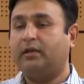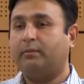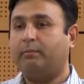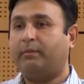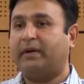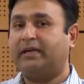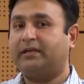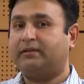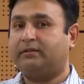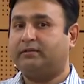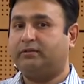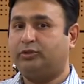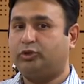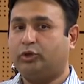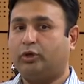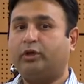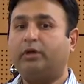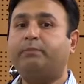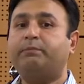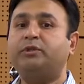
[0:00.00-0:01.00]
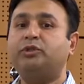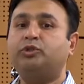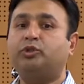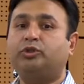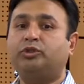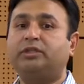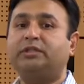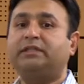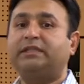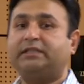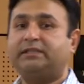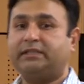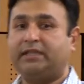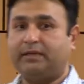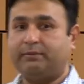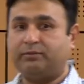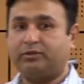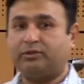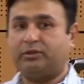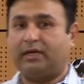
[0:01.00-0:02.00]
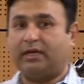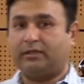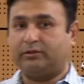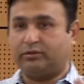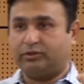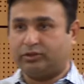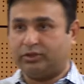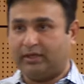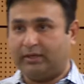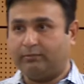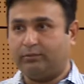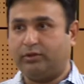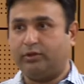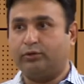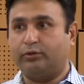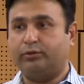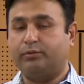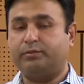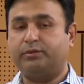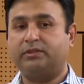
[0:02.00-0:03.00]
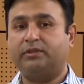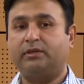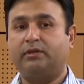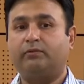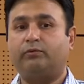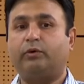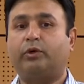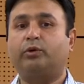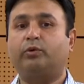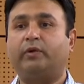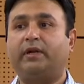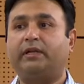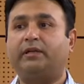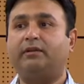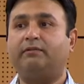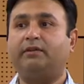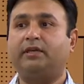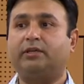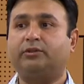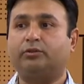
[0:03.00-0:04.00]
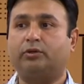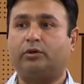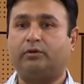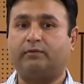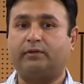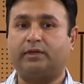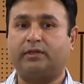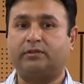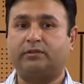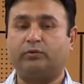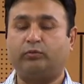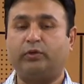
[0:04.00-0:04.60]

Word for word: But Europe is using the same straws or same tubes for 20 weeks onwards.